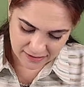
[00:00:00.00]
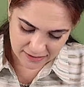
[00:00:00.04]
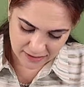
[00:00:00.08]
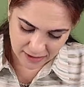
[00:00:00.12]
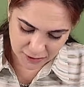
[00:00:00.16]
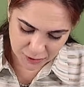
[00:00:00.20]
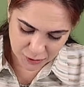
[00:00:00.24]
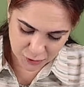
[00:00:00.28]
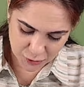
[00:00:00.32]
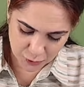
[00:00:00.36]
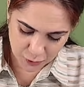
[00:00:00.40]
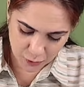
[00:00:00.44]
the
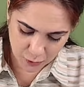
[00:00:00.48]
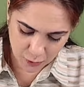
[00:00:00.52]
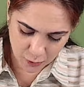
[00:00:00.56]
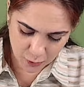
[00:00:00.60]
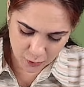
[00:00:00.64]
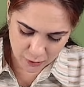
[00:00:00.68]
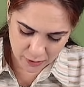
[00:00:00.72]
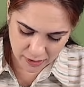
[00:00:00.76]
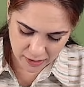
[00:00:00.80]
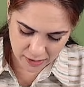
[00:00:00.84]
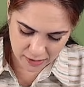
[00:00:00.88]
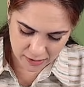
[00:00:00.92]
true
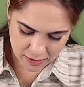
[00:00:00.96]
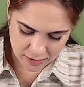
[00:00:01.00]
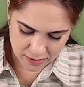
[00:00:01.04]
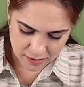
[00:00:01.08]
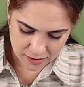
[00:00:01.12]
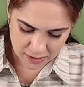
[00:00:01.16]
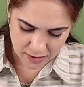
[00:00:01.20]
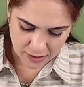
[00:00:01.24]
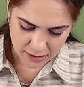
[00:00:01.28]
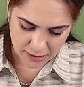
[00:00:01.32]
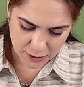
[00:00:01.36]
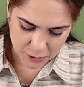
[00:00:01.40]
owner,
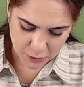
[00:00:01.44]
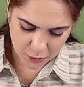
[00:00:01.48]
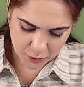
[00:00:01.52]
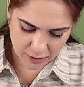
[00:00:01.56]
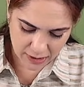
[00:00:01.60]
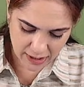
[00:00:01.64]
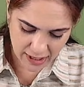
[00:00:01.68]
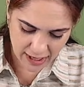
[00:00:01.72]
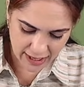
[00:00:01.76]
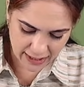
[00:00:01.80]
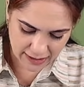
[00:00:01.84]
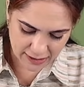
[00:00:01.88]

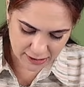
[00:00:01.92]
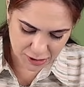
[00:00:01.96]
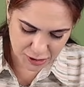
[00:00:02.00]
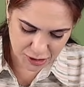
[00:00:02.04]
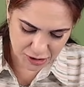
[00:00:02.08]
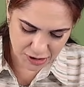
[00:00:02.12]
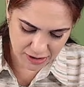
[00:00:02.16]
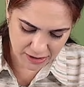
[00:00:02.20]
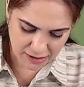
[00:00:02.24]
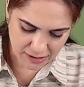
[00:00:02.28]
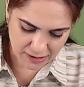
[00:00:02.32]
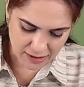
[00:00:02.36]
took
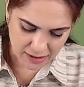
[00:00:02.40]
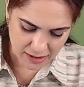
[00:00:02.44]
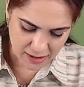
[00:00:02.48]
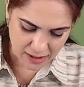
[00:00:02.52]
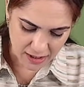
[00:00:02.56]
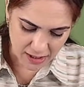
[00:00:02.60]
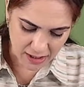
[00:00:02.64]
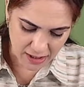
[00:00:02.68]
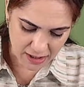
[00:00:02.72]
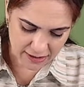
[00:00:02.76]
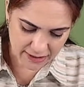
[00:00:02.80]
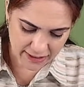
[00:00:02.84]
action
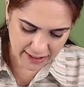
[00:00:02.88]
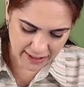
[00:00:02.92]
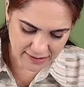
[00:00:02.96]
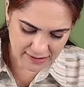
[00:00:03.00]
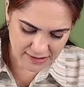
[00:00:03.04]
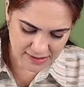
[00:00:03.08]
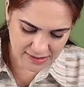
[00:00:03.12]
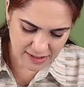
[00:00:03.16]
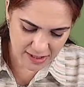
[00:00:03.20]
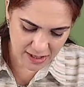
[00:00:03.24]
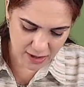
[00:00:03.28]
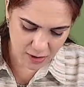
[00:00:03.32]

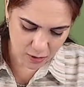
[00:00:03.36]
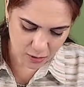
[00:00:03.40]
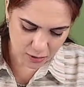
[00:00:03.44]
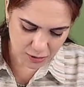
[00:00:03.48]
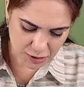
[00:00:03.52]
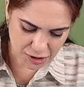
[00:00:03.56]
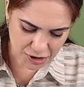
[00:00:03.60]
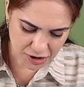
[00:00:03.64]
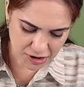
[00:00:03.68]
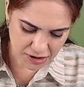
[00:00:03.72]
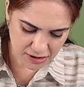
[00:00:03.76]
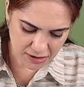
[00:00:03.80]
against the
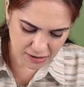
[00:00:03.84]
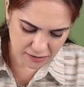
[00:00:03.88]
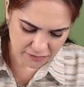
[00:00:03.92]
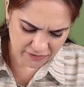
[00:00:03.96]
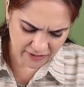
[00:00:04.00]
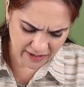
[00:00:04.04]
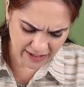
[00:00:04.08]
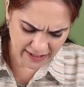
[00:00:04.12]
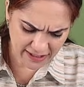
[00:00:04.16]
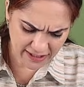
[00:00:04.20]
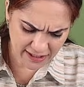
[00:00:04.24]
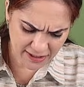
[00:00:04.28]
auctioneer.
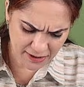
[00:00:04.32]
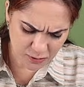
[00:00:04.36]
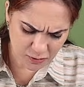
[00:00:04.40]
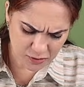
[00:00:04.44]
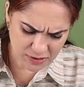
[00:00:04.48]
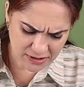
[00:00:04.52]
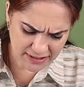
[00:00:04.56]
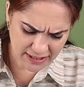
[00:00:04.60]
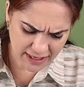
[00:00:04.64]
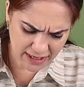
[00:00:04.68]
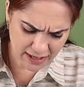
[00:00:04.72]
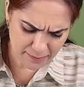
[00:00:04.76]
Why did you
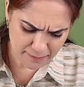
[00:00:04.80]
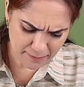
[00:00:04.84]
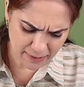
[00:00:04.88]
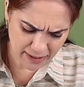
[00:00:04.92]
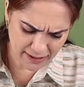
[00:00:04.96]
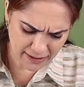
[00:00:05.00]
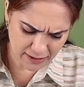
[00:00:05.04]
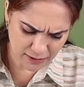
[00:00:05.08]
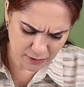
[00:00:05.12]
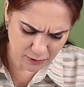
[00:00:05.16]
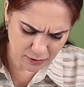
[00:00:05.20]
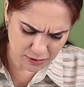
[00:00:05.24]
sell
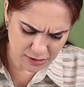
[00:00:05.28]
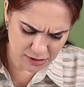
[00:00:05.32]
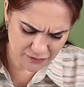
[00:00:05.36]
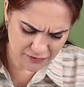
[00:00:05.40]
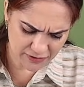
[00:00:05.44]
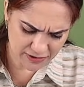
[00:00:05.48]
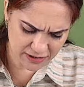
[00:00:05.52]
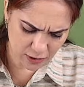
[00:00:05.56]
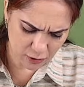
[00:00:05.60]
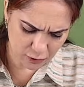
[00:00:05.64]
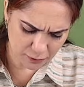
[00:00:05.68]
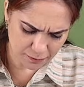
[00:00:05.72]
my goods
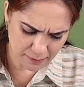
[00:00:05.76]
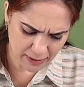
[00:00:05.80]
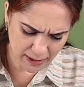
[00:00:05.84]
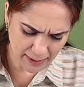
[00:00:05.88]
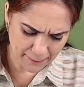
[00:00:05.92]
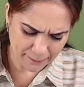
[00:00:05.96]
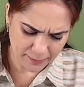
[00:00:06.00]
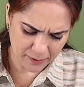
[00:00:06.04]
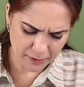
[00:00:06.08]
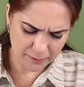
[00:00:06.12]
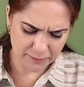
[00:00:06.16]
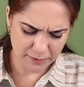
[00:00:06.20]
without my
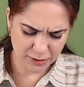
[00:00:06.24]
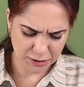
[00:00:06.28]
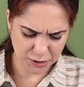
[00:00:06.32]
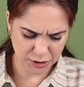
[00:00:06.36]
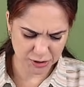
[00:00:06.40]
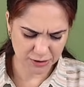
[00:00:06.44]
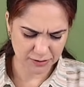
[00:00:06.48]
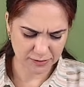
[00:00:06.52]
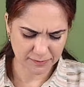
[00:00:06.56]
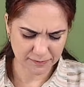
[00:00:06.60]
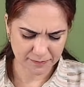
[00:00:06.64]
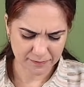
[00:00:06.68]

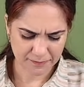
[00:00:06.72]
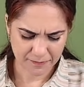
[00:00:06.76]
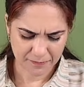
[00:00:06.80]
permission?